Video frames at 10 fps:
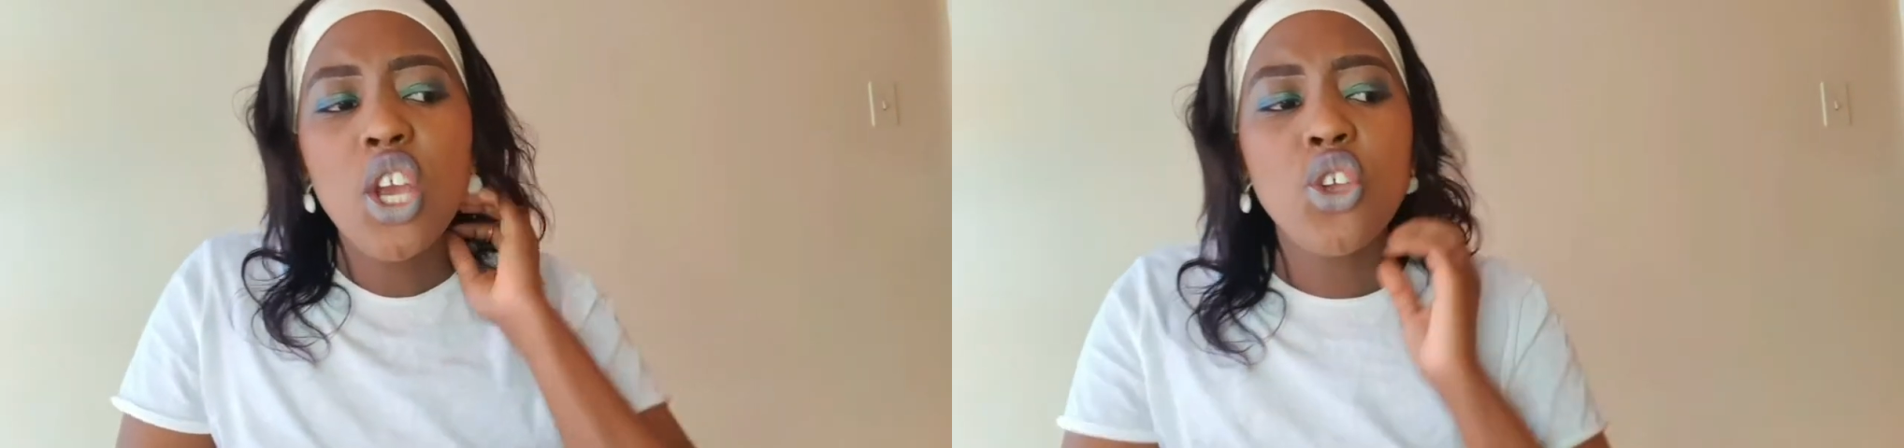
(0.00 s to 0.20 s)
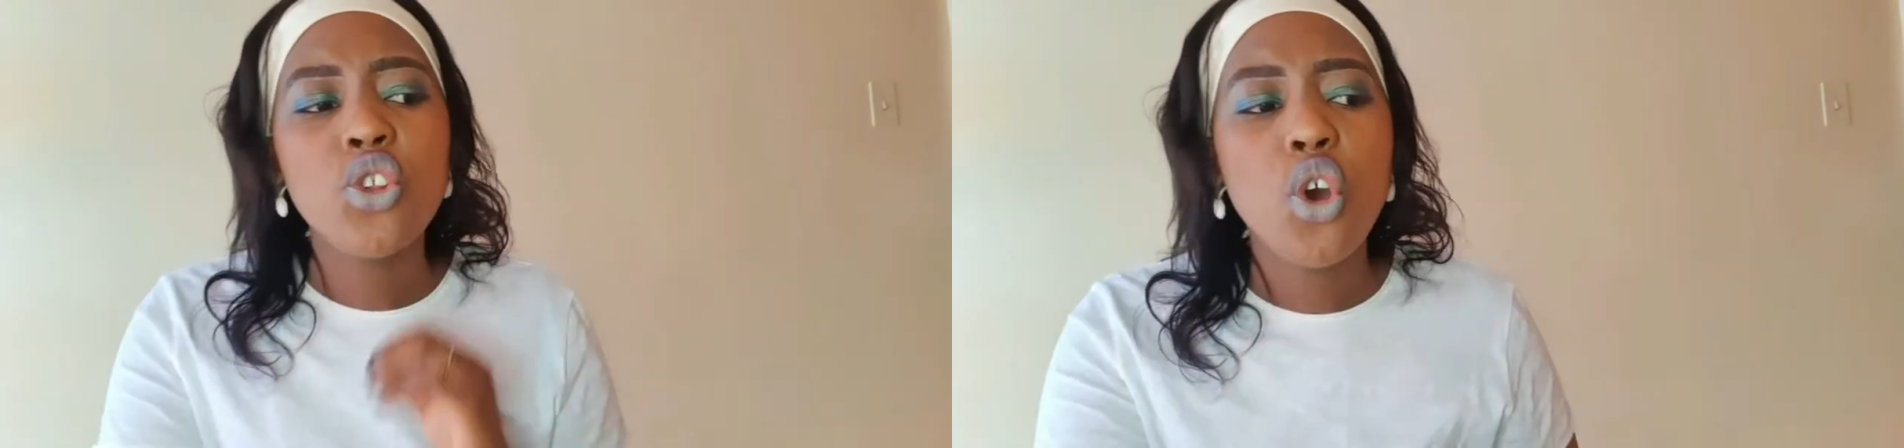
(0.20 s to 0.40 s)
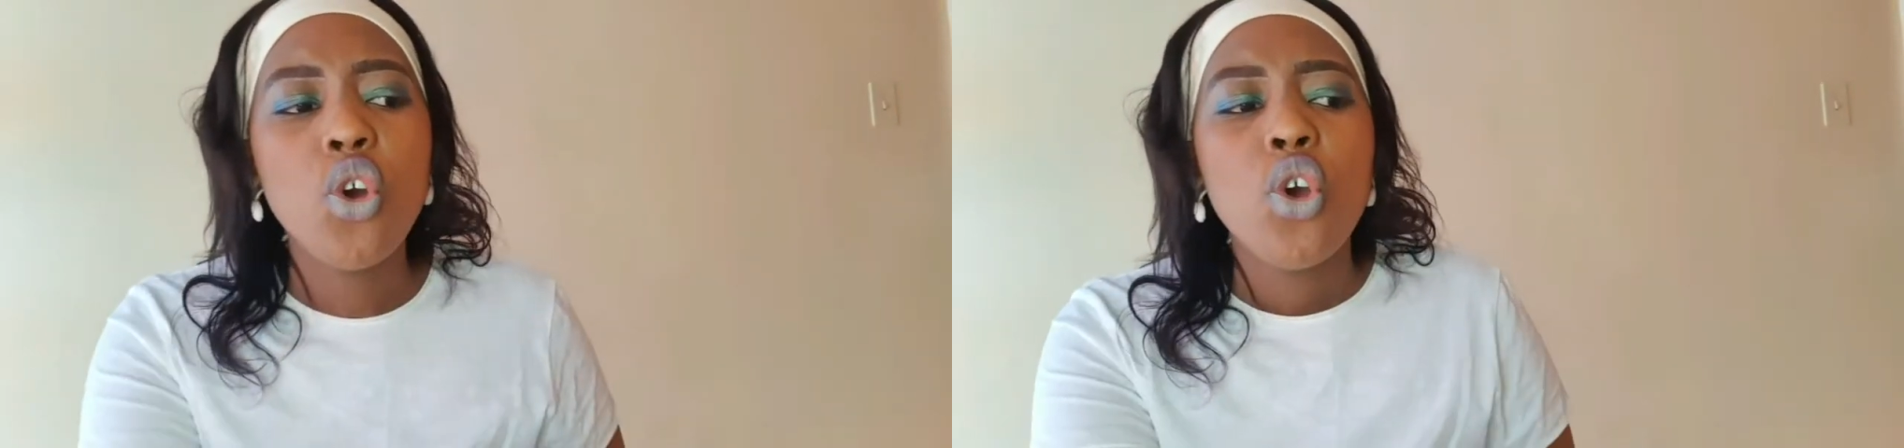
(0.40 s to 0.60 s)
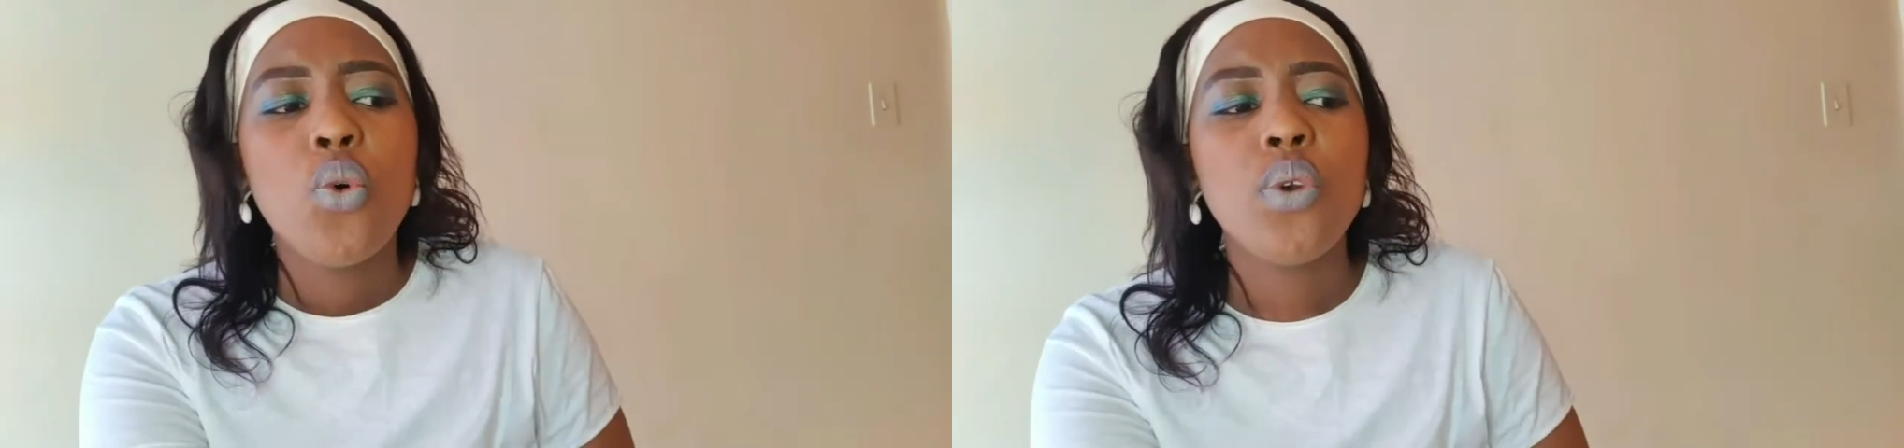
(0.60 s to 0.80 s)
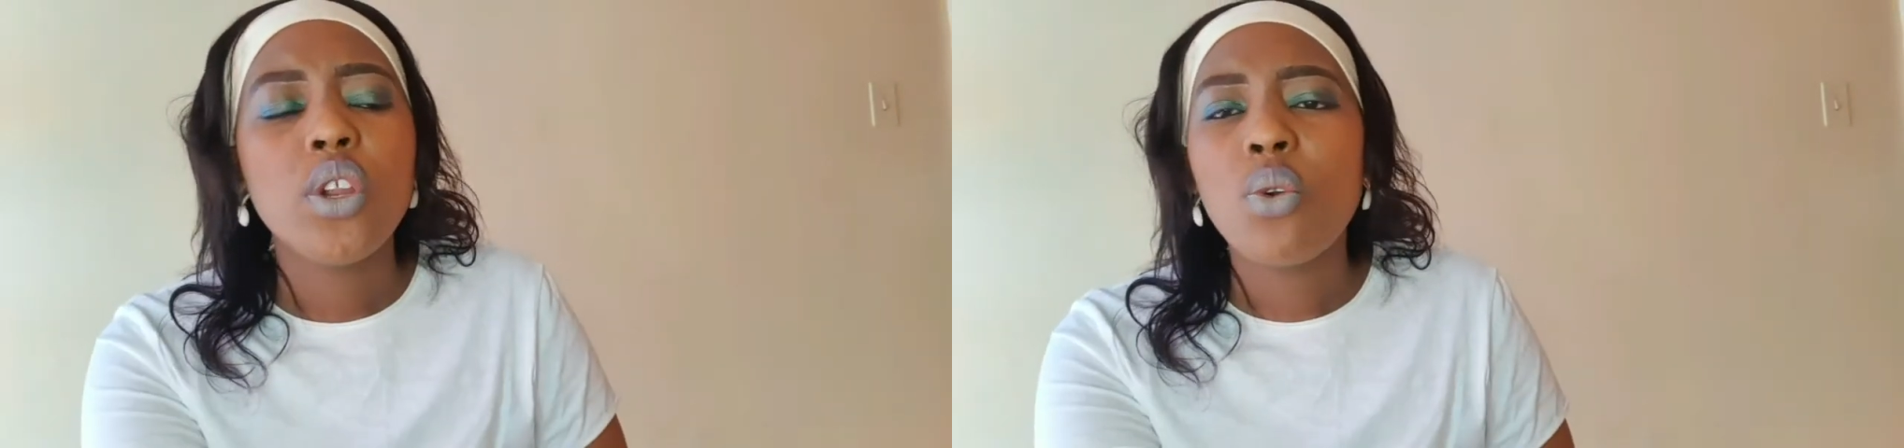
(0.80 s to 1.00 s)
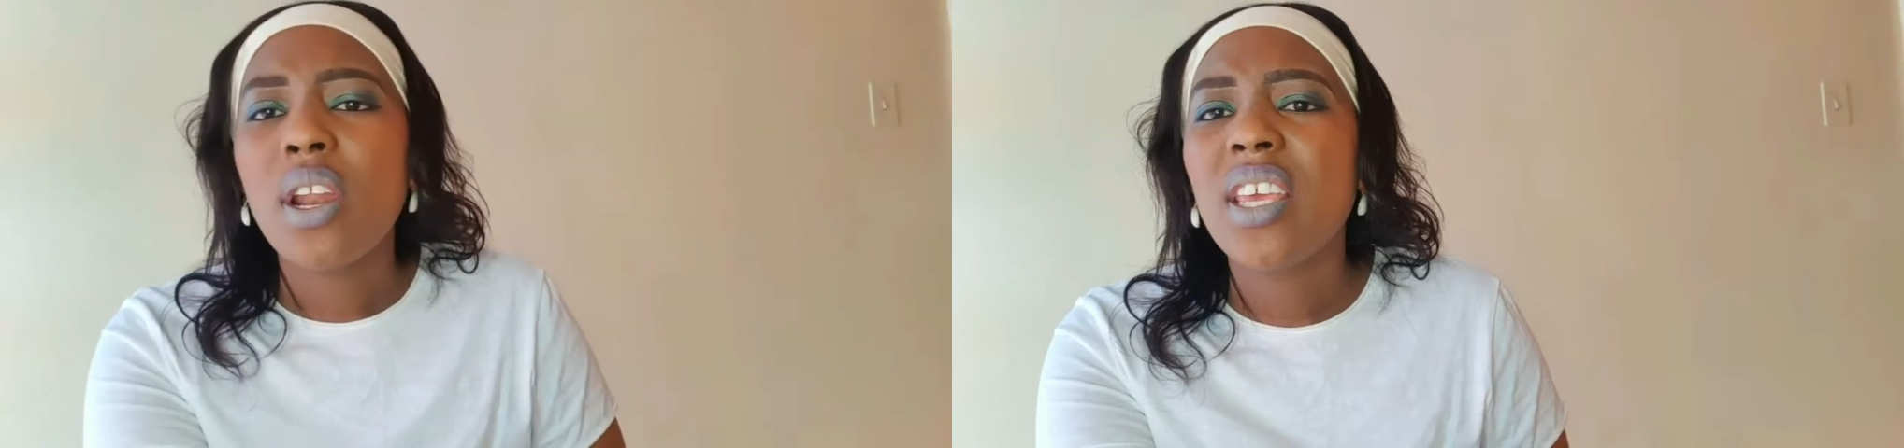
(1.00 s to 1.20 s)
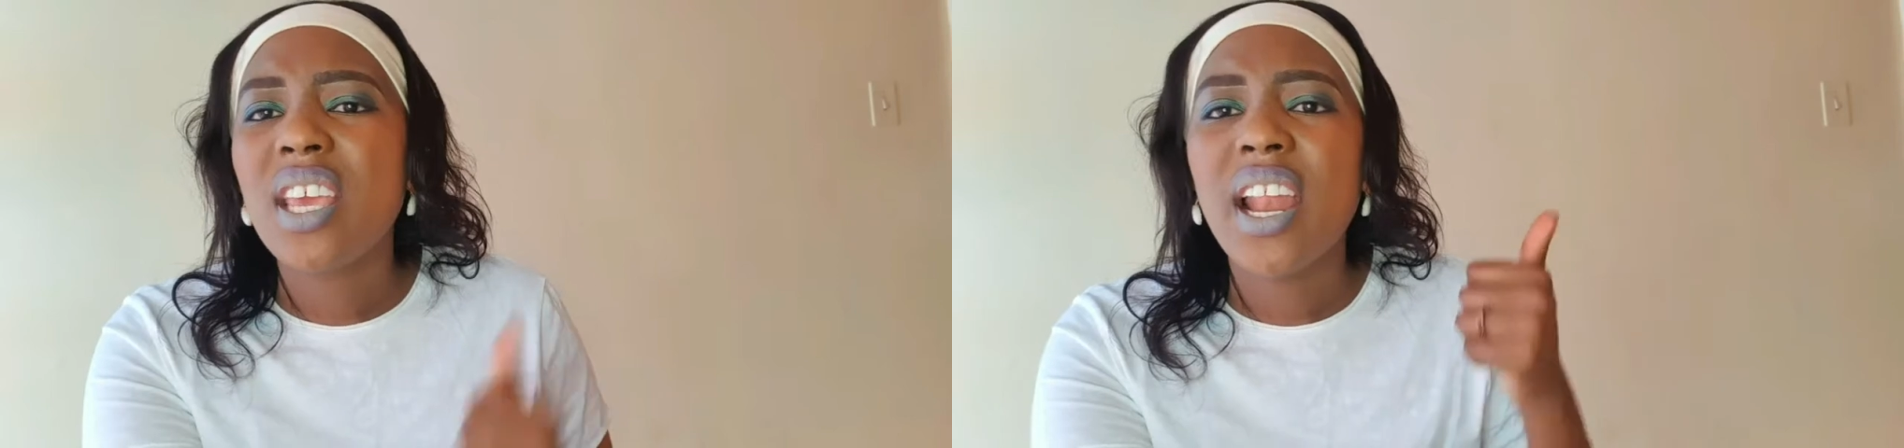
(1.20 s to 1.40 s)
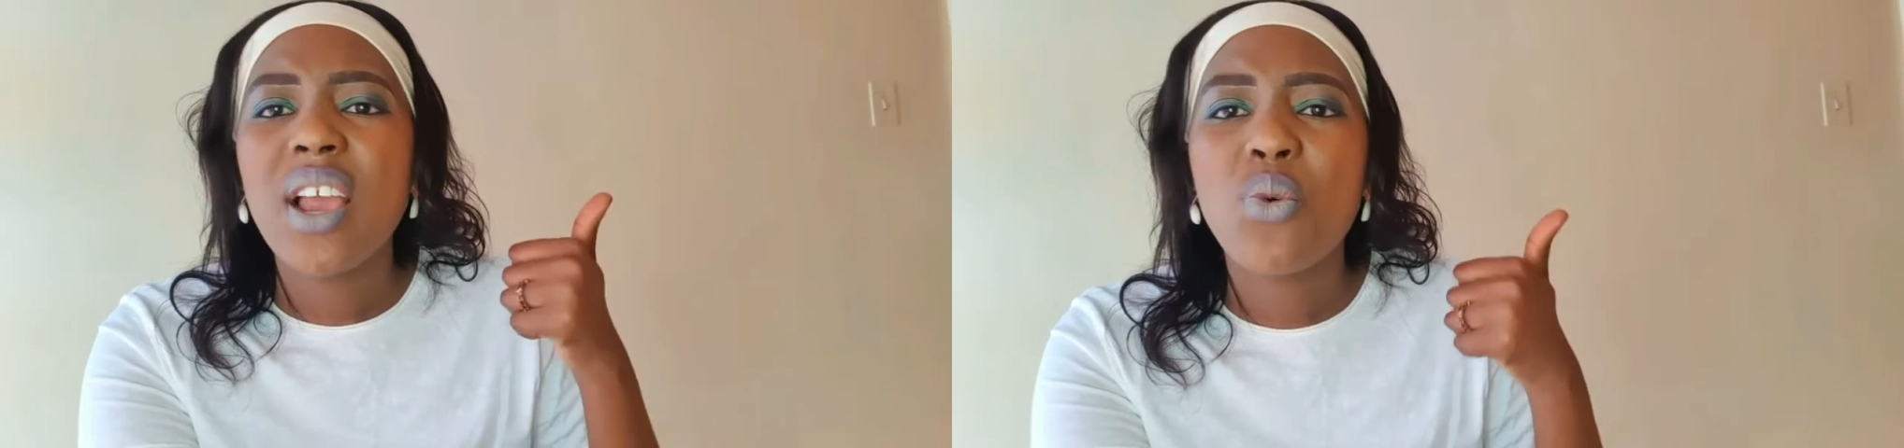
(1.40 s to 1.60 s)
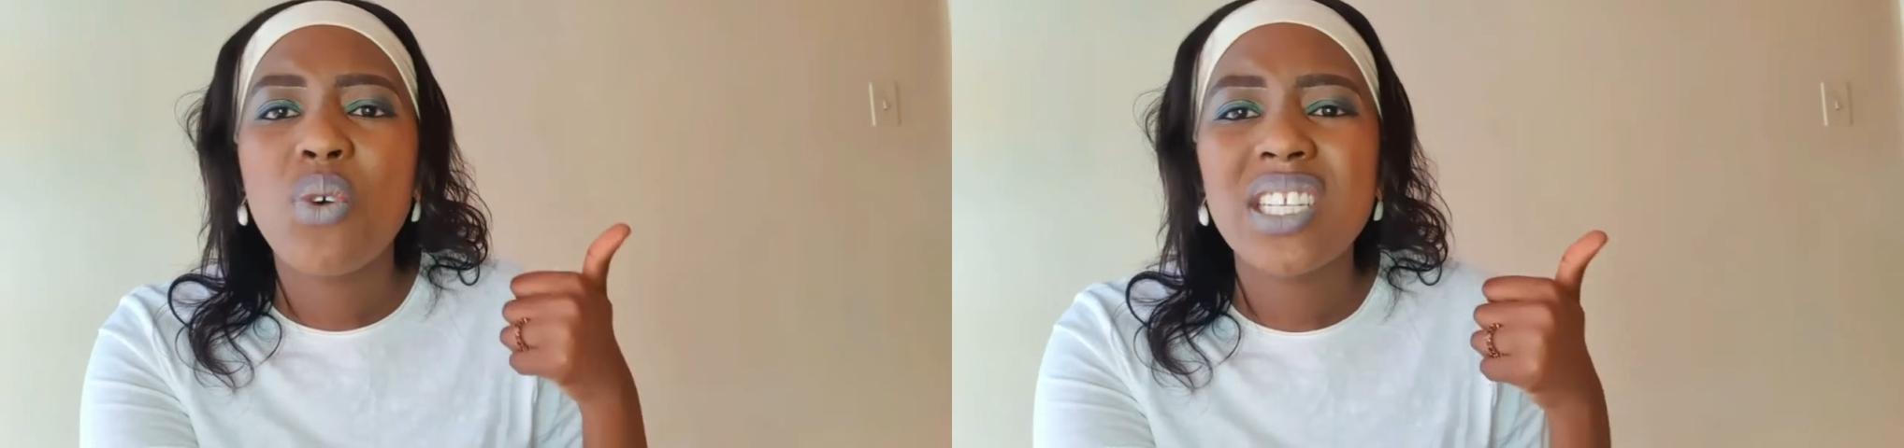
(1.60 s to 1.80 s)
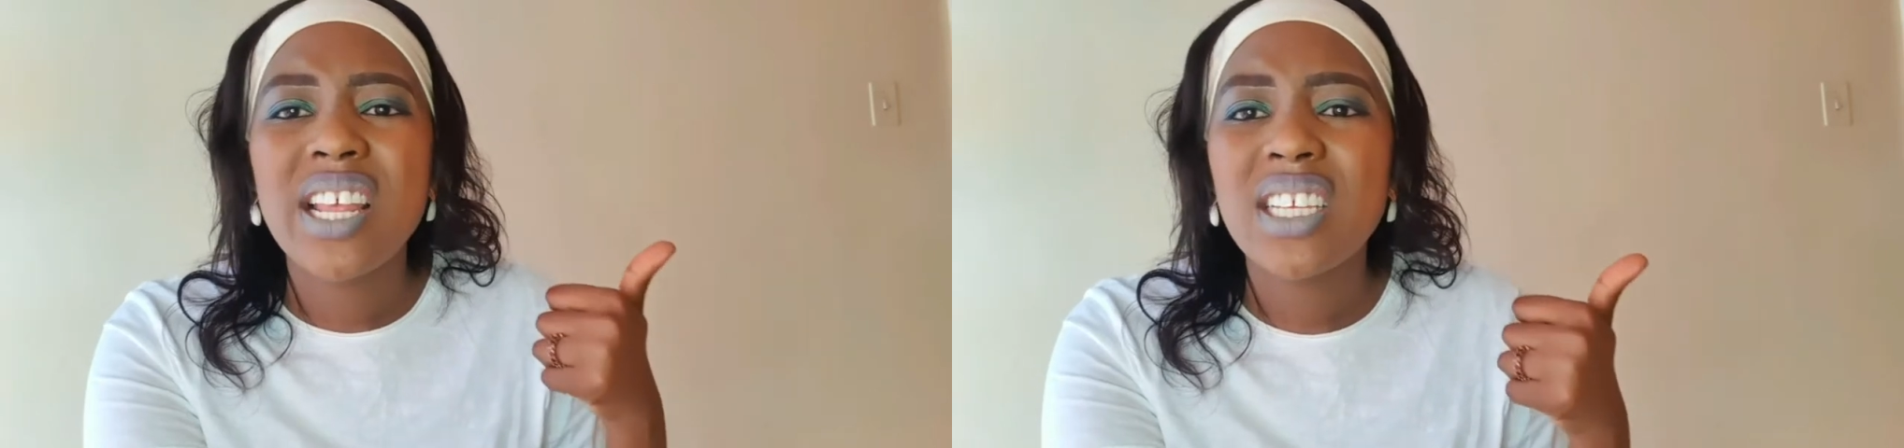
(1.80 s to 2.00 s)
we don't want to hear like whistling